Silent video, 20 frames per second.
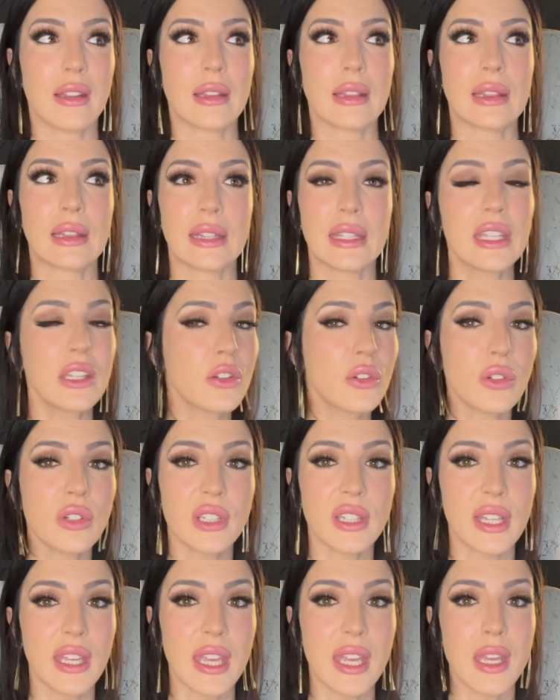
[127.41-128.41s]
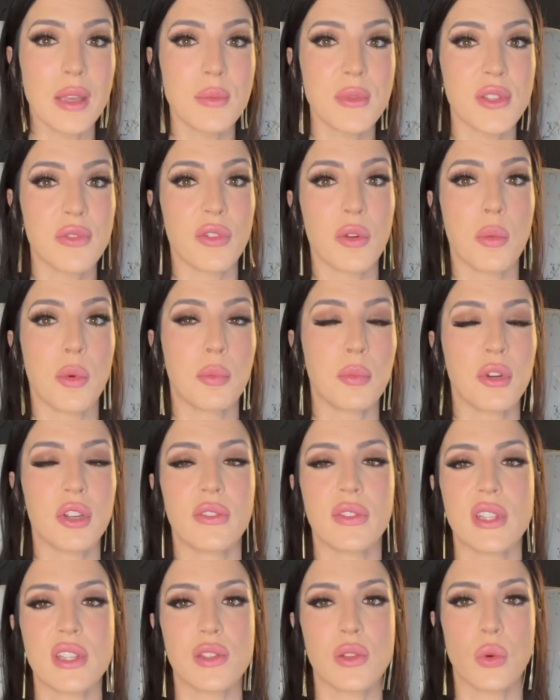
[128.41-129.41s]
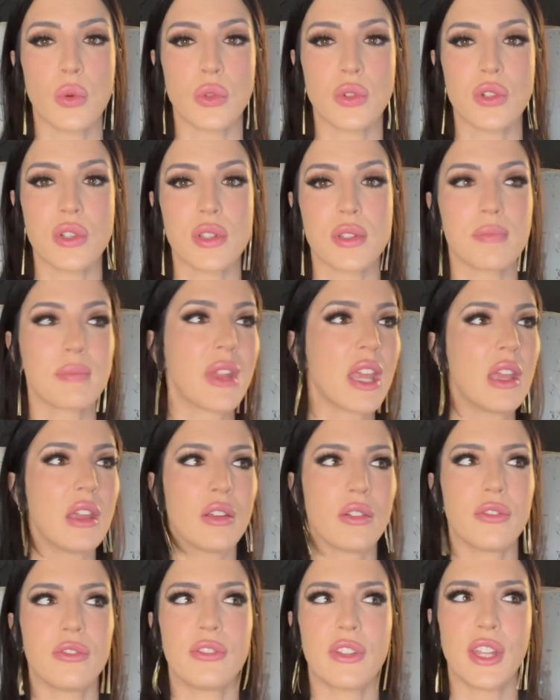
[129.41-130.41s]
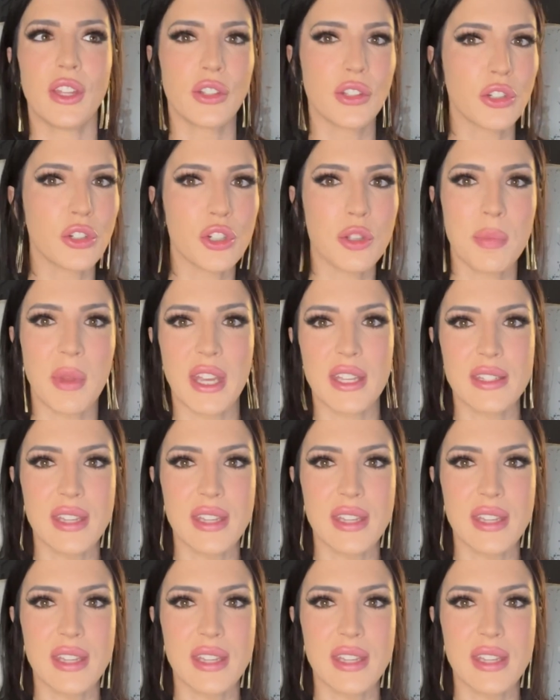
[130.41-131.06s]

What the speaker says: legal claims from a previous owner's failure to pay